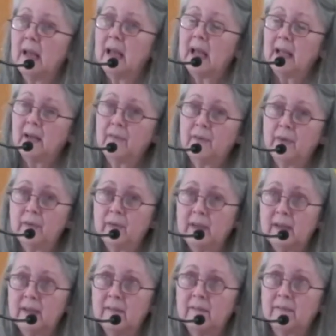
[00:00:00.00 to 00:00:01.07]
And if you
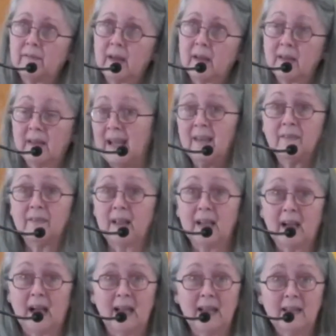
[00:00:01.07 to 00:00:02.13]
live a life
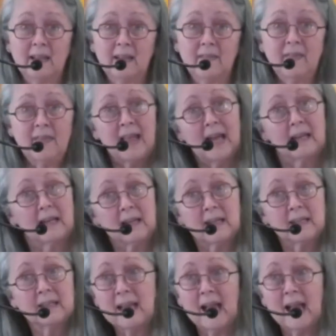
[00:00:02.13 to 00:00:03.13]
like I live, that does,